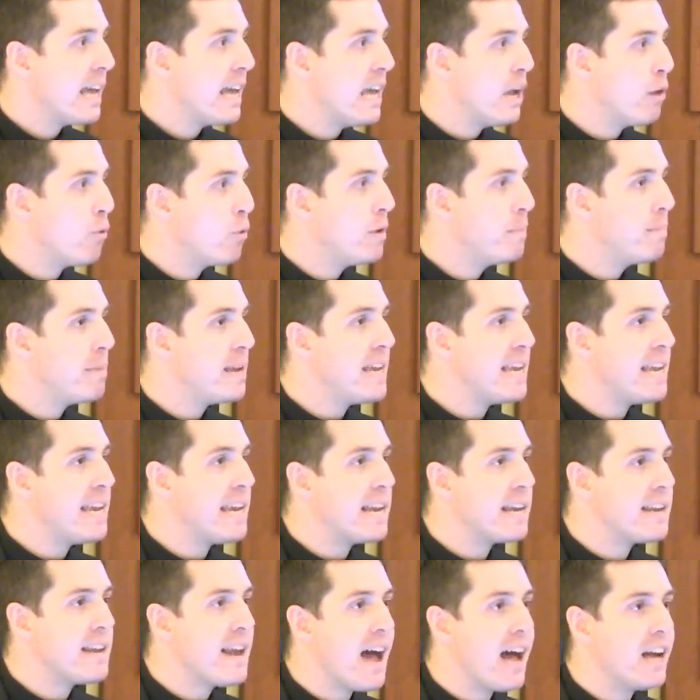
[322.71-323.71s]
It would
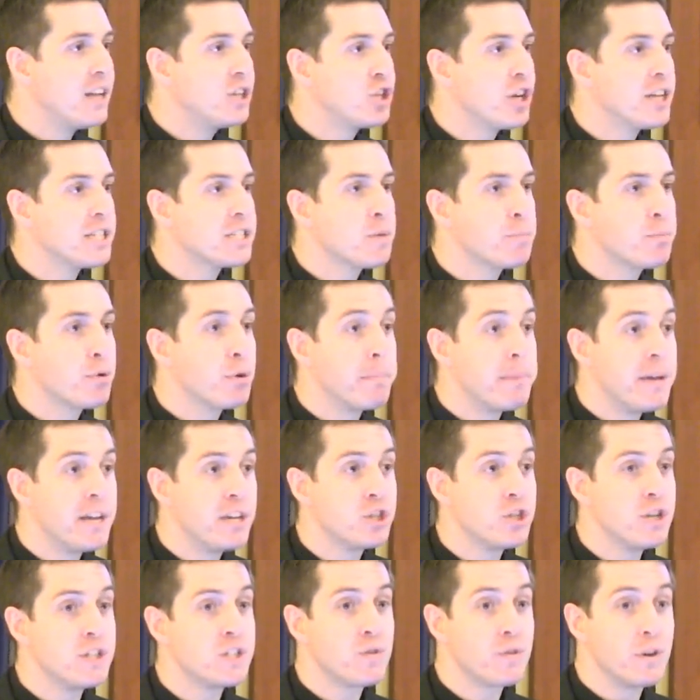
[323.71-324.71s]
be not just
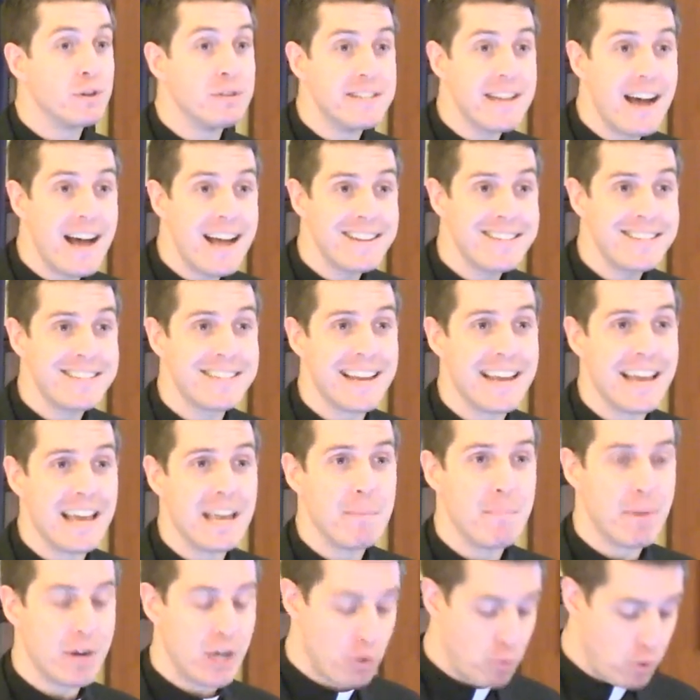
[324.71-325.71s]
propitious for
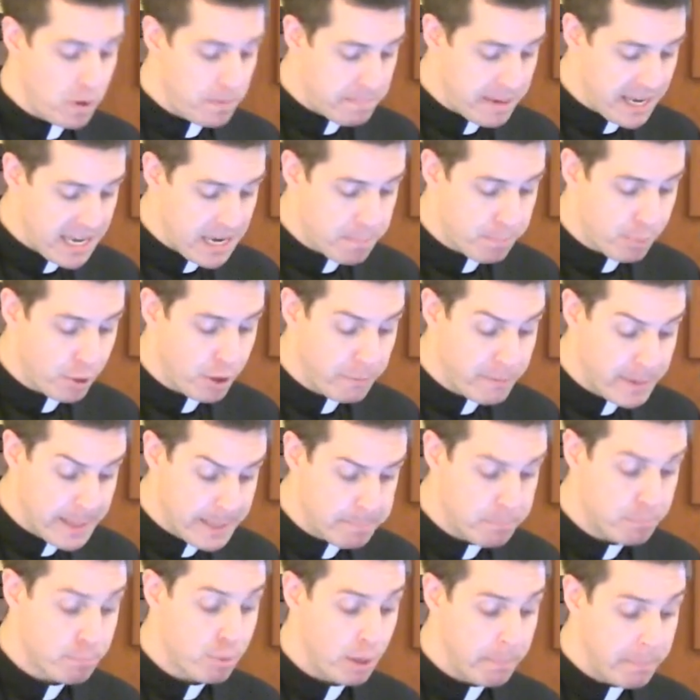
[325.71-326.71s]
Dante, but it would be
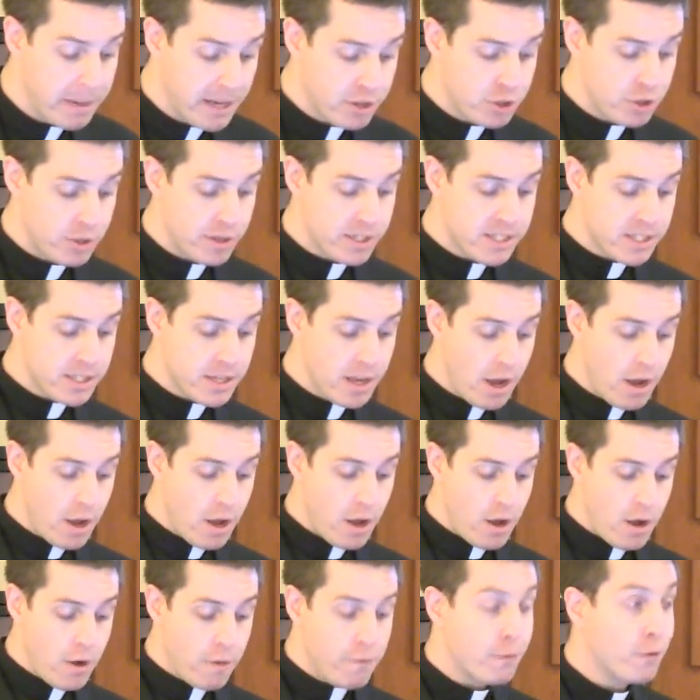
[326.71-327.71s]
propitious
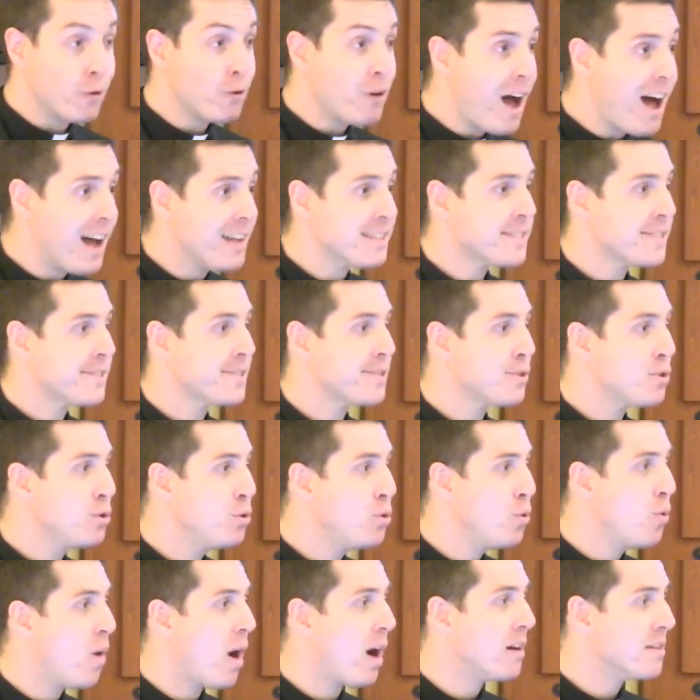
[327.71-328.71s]
for us
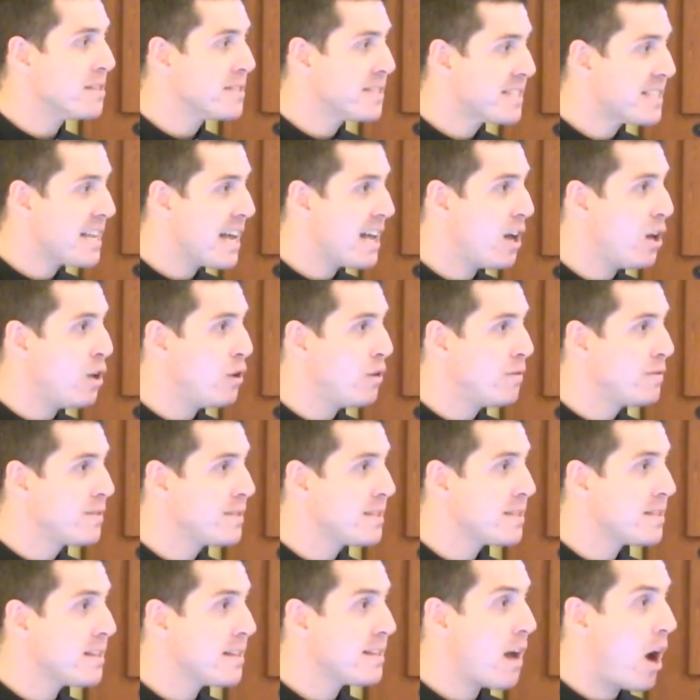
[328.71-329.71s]
who
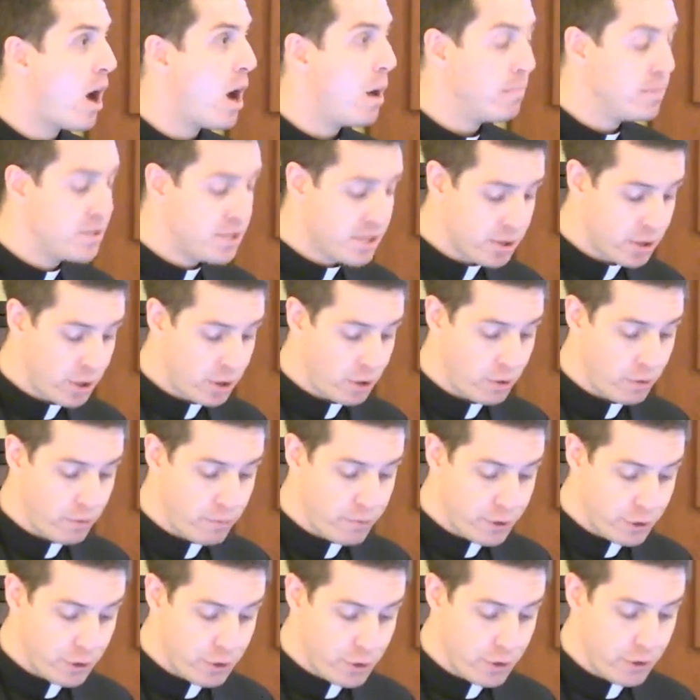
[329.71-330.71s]
ourselves
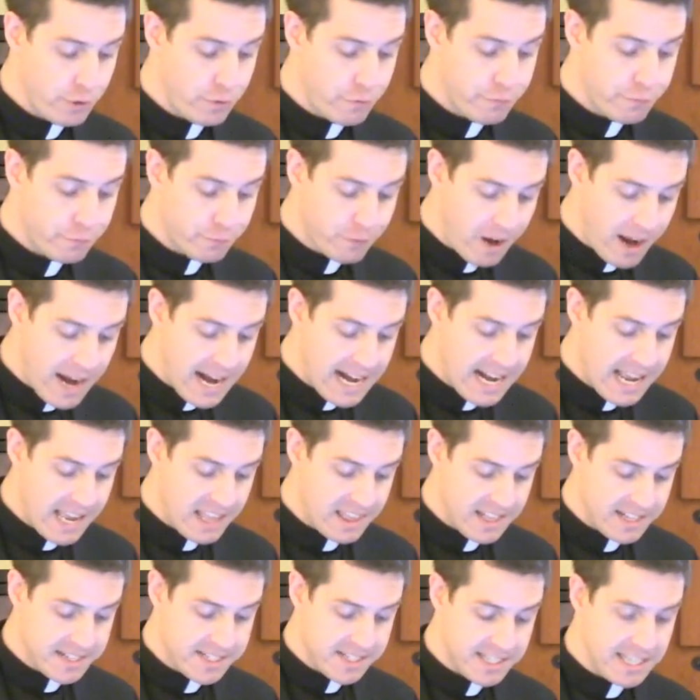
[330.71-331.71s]
observed Good Friday
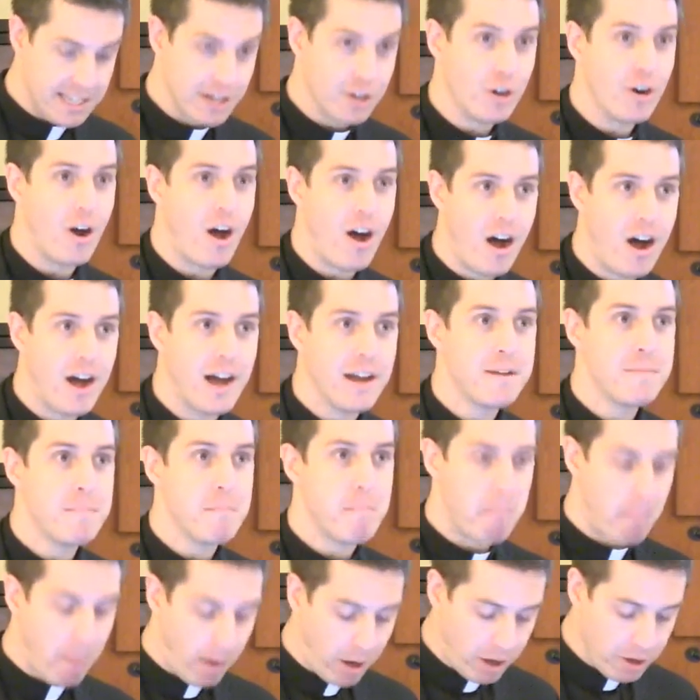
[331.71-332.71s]
this year on
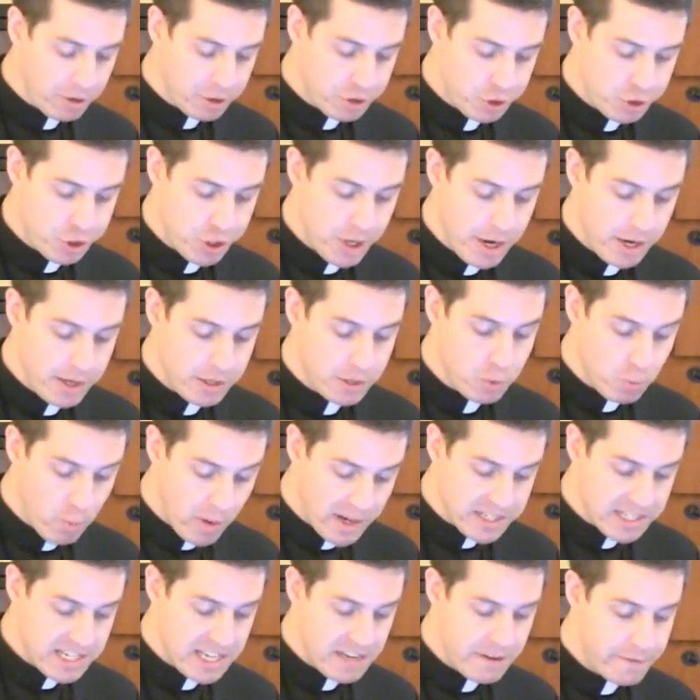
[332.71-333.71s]
March
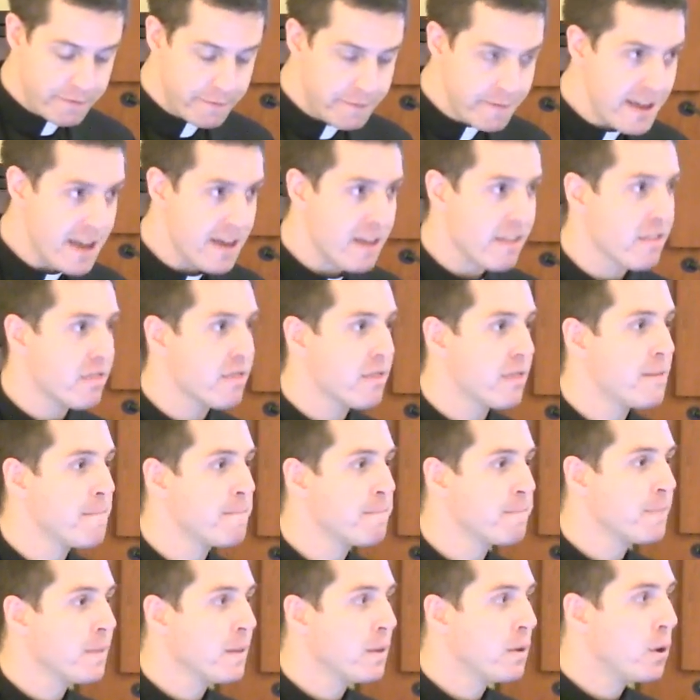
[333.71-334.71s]
25th,
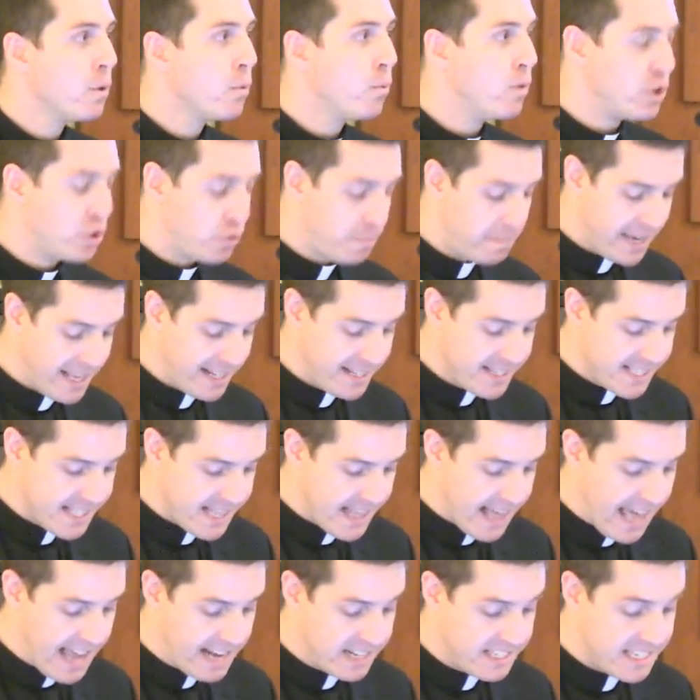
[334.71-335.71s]
which means
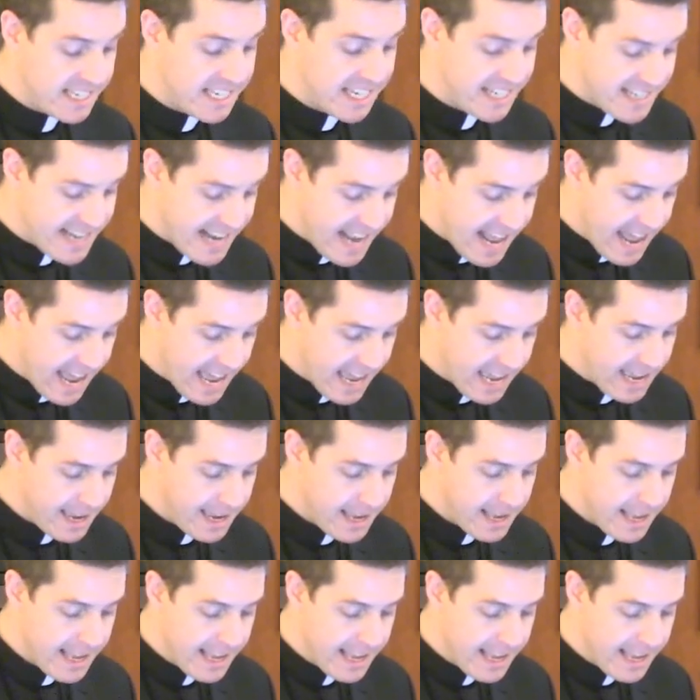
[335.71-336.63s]
that today,